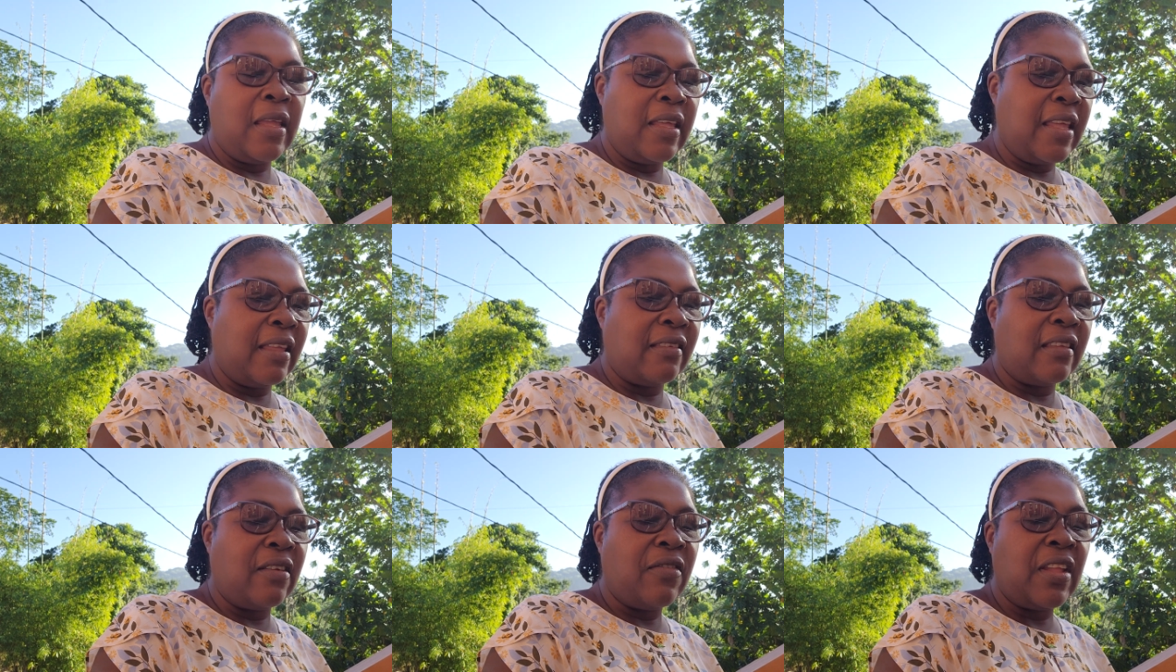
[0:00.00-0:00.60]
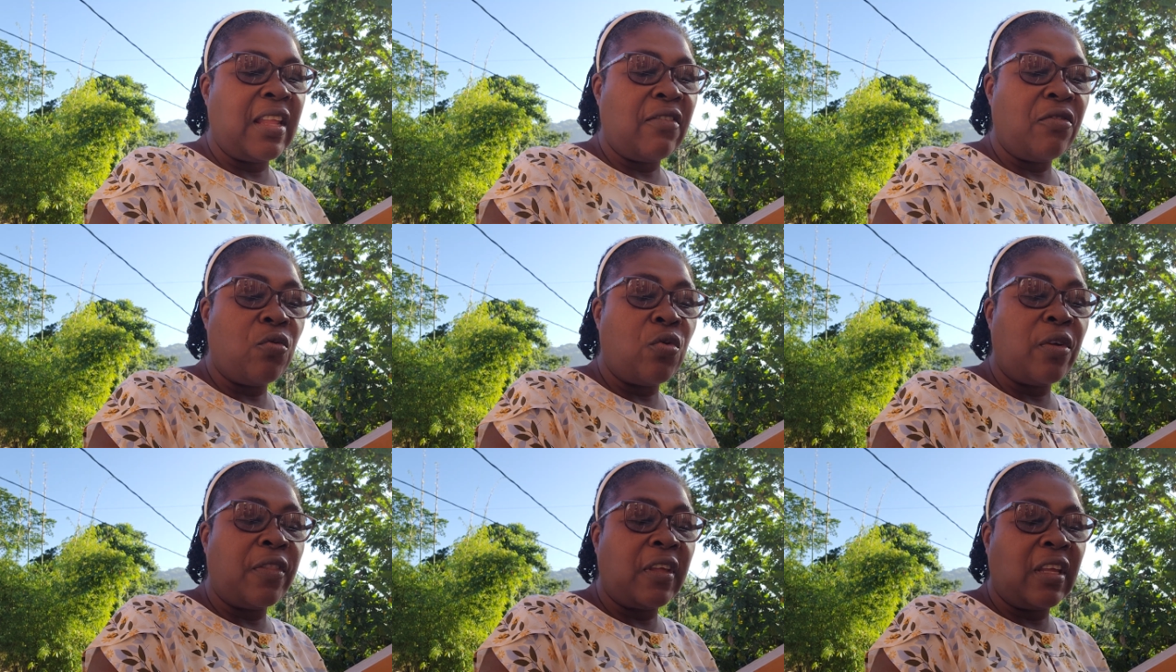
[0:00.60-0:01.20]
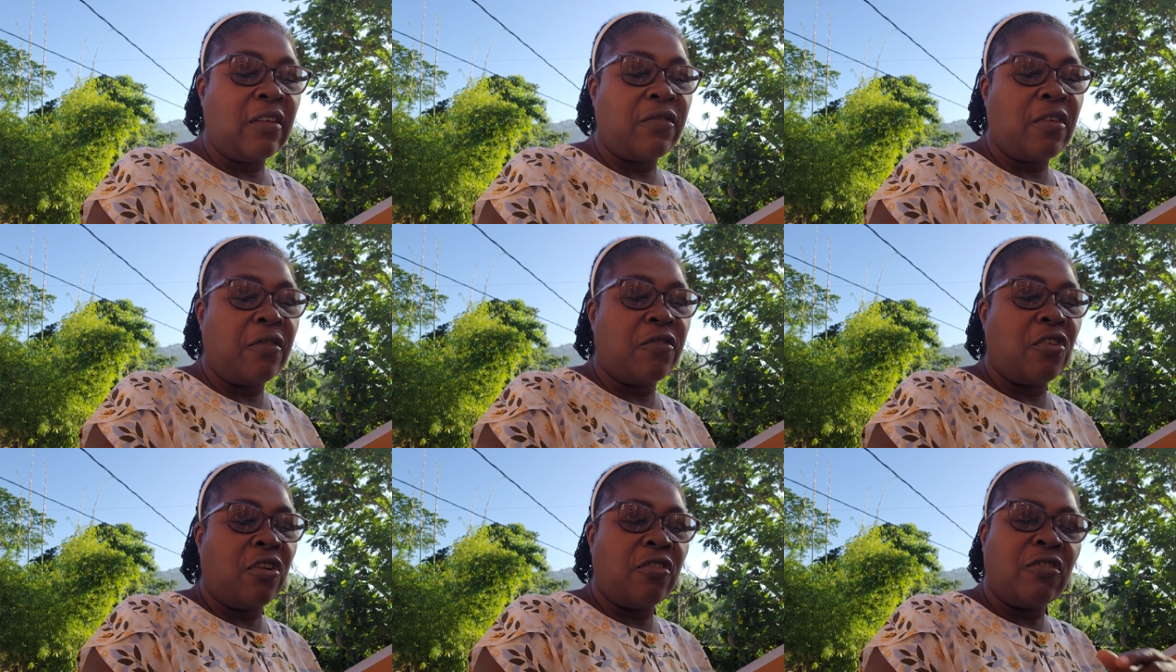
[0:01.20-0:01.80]
He has given everyone the gift of
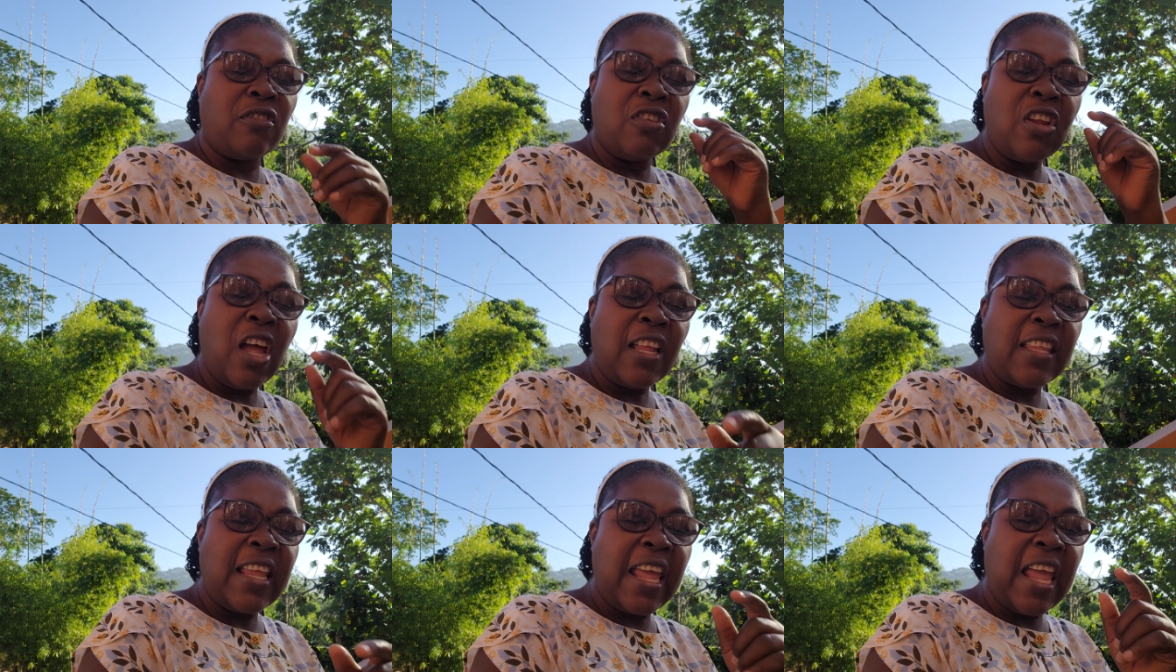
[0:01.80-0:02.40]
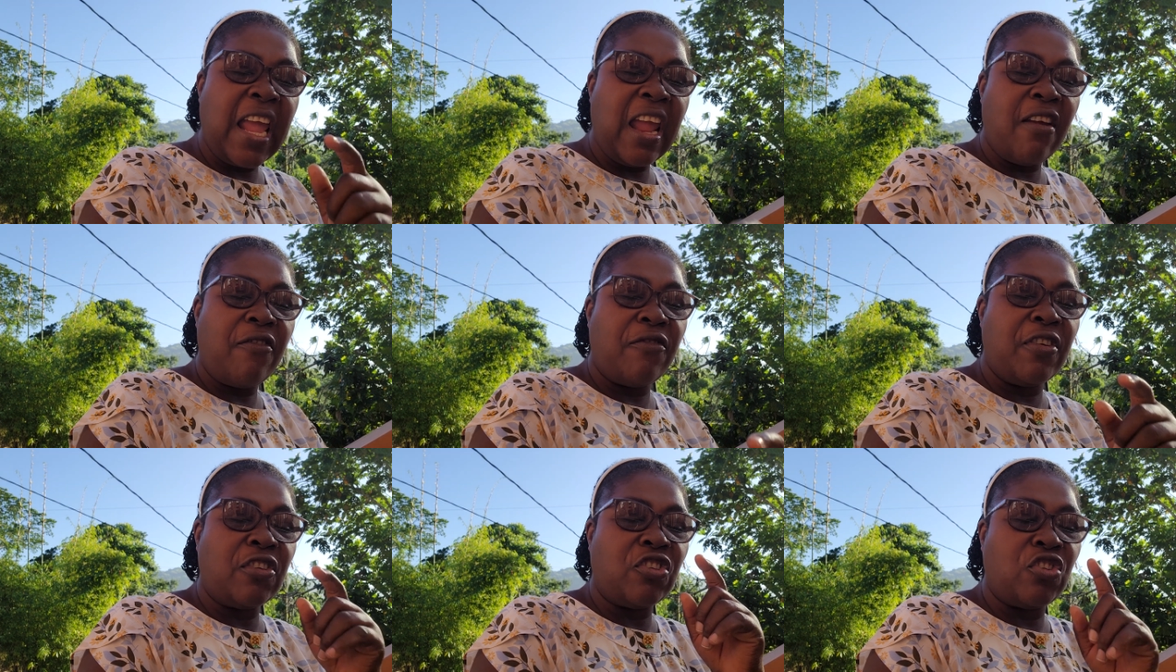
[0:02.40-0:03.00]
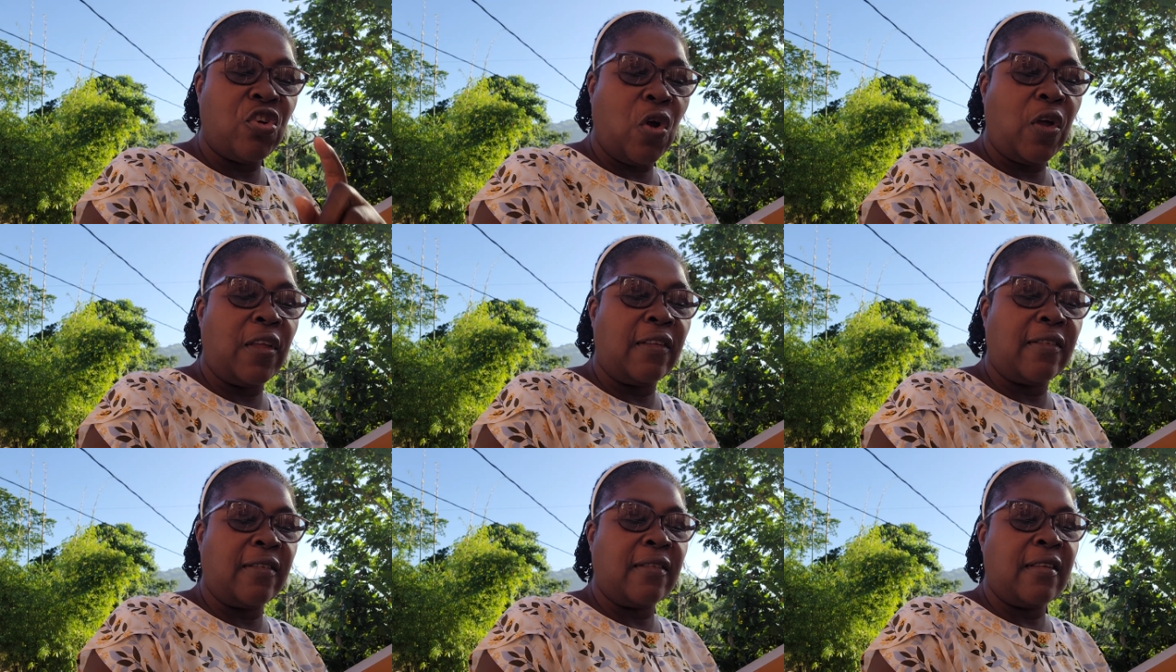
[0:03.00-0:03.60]
choice. Not every
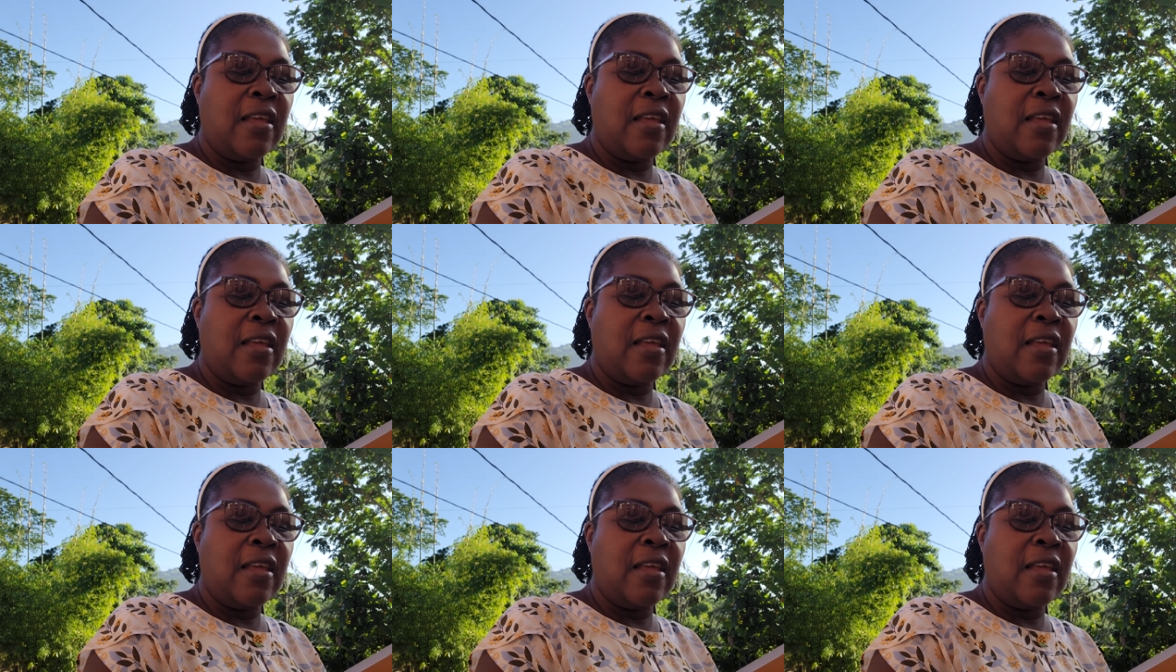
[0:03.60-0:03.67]
choice